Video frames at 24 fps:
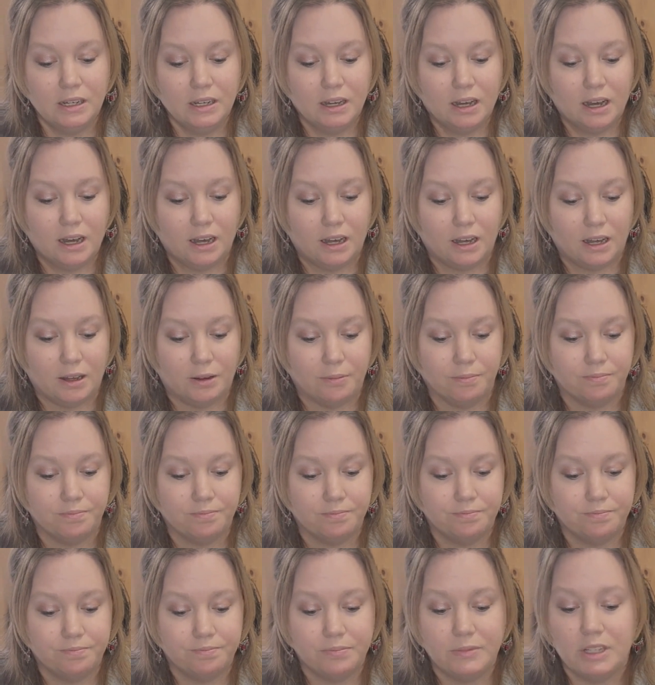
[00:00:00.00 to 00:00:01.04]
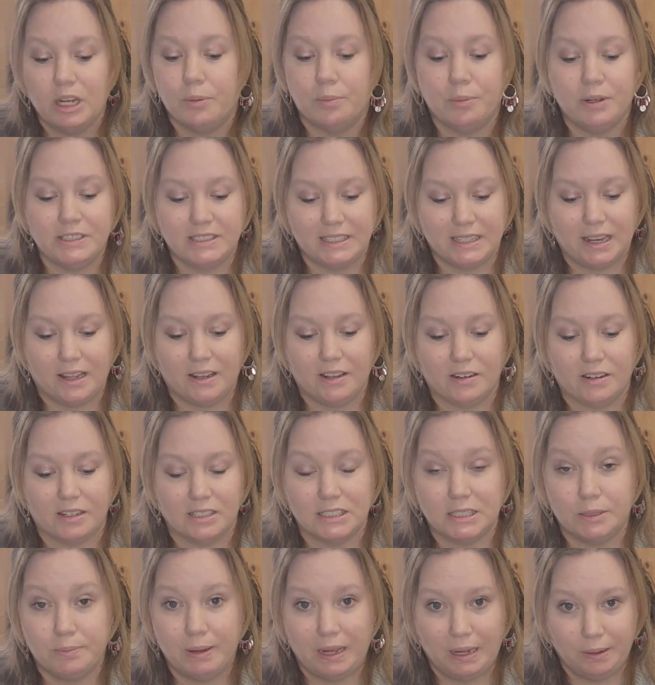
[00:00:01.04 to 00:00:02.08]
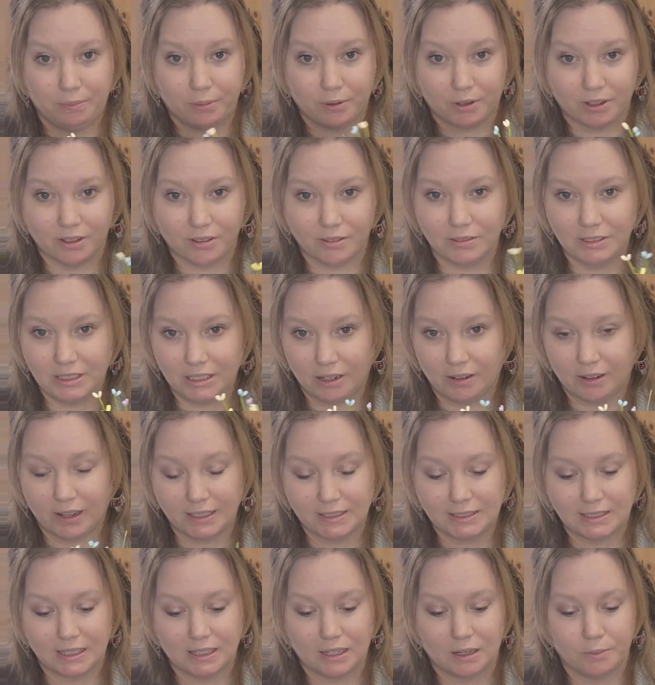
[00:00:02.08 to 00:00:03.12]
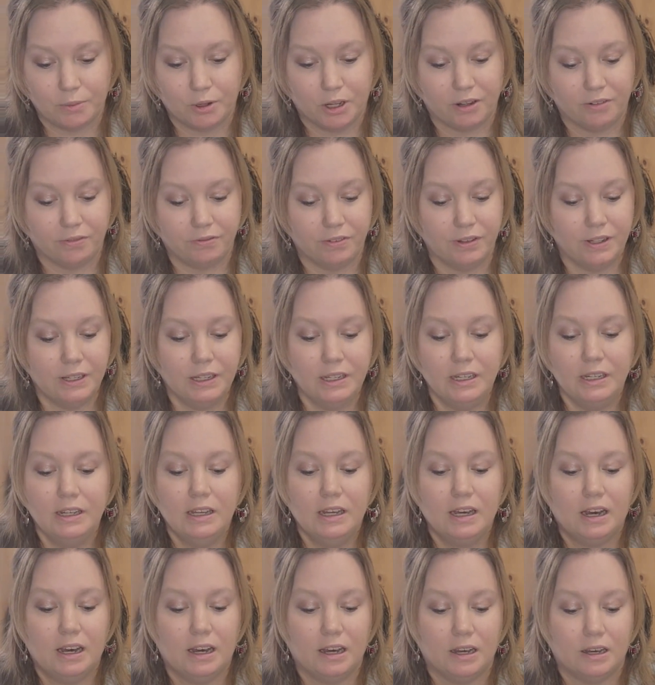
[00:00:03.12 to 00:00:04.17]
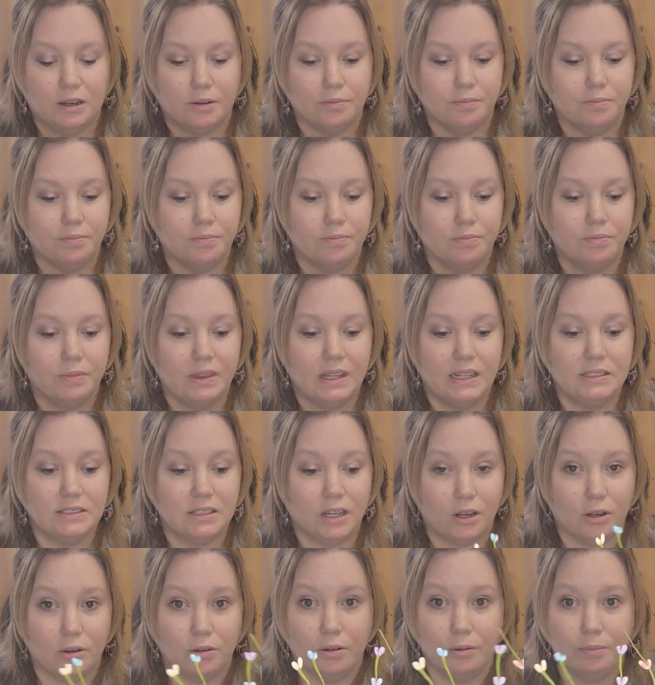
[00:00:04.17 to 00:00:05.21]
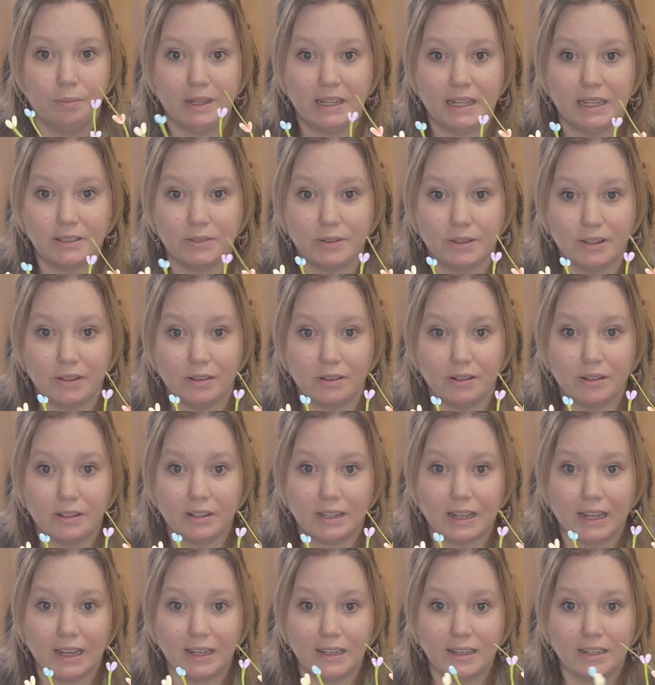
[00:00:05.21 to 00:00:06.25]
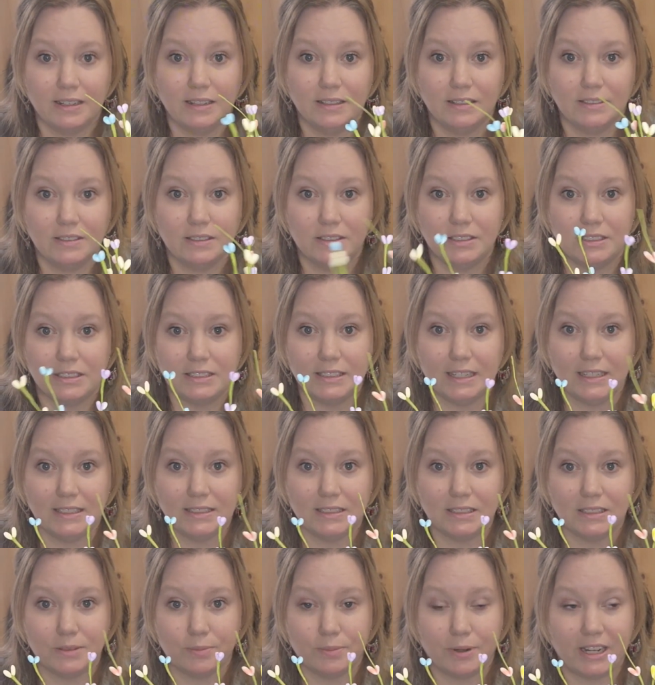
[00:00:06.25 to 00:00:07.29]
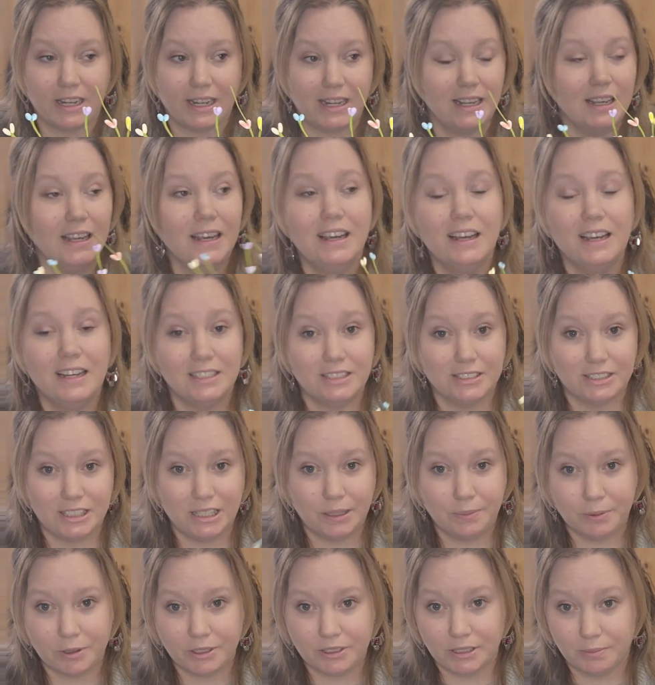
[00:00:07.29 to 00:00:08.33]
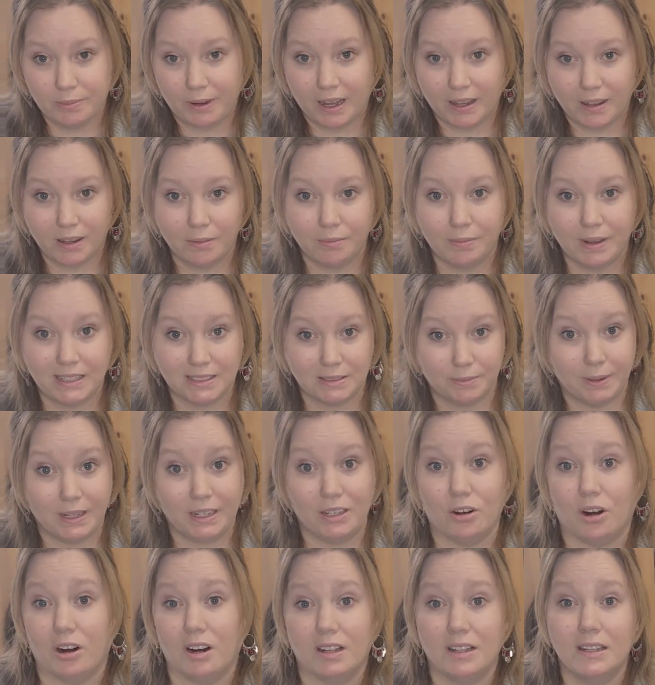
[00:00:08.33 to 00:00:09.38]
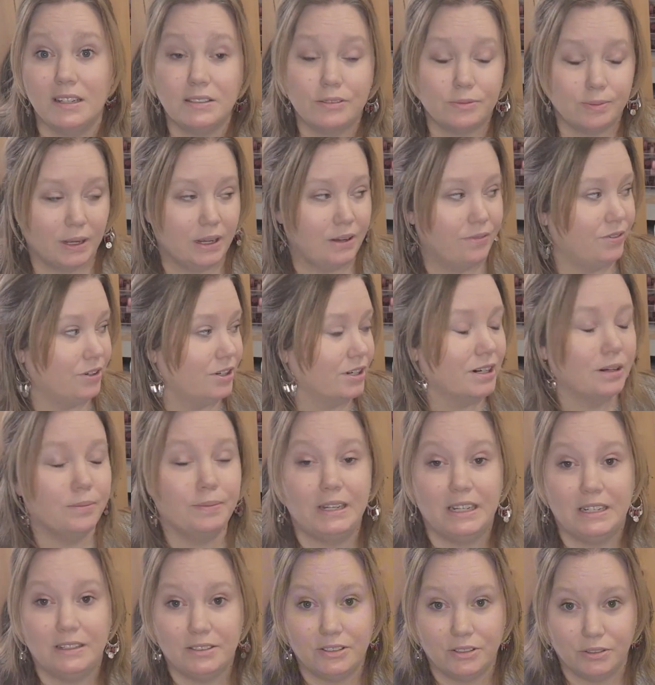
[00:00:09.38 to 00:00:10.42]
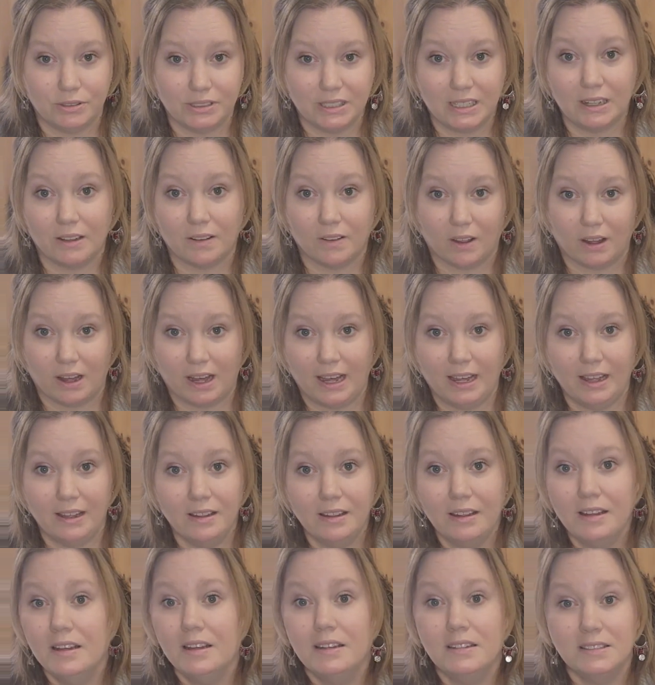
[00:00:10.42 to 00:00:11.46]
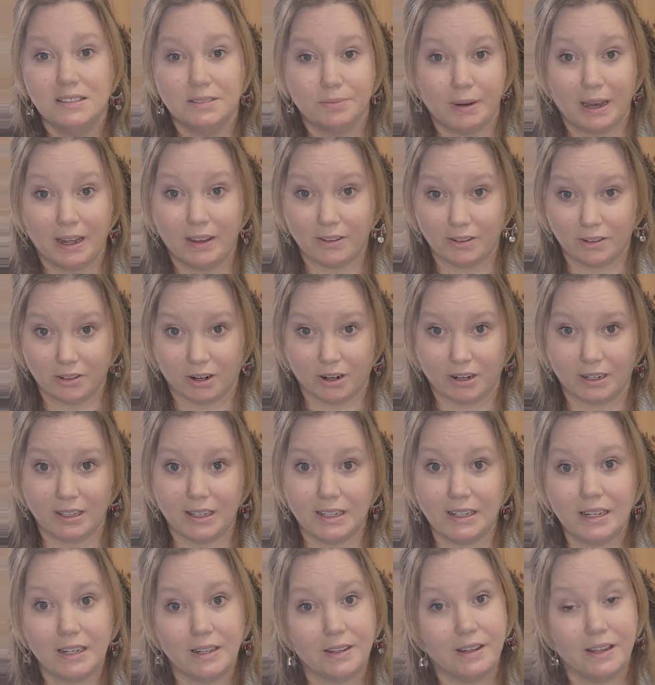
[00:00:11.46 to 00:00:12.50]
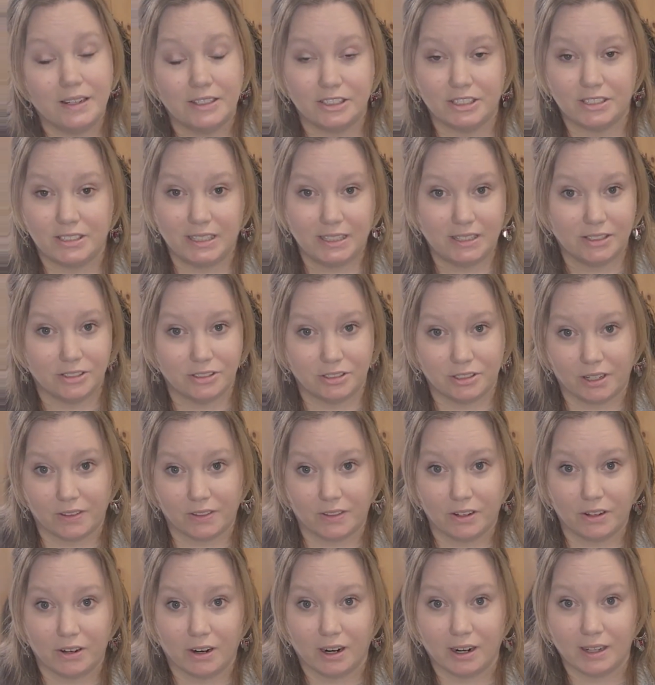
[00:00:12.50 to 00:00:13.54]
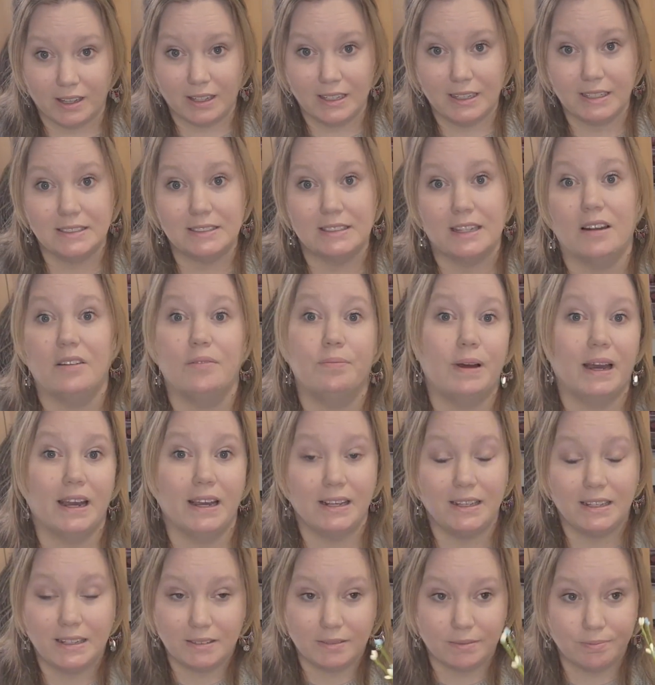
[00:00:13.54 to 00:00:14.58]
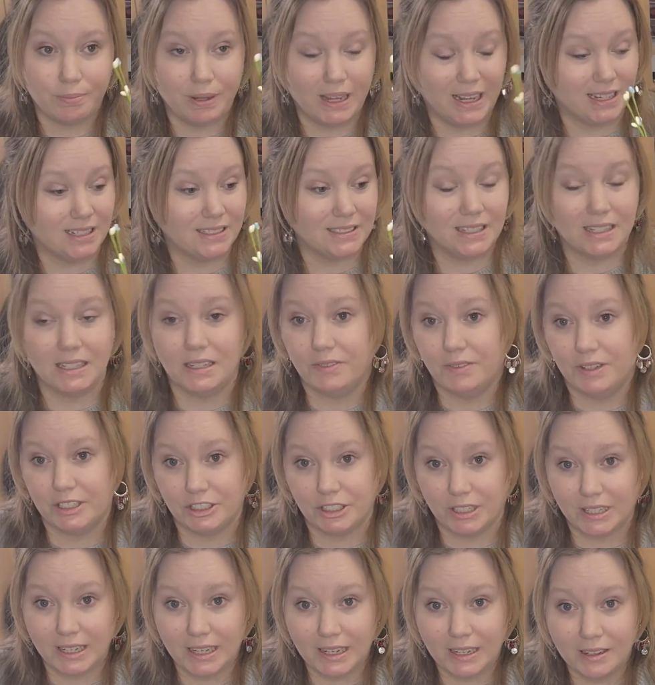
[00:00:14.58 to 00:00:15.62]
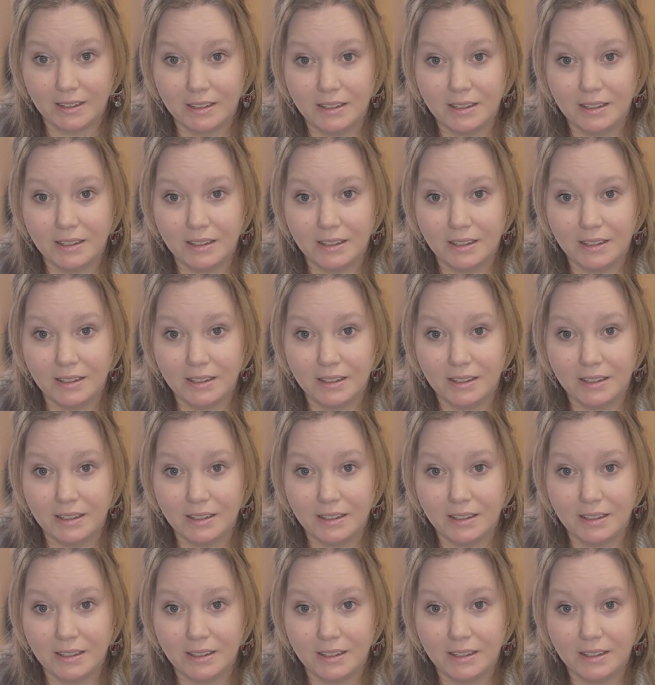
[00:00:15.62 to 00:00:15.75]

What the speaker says: put together, because the paper likes to come off. But that's what they'll look like. So just nice and springy. It's cheaper to buy them as a big garland if you're going to be using a lot, to buy the garland and then just deconstruct the garland instead of buying picks individually.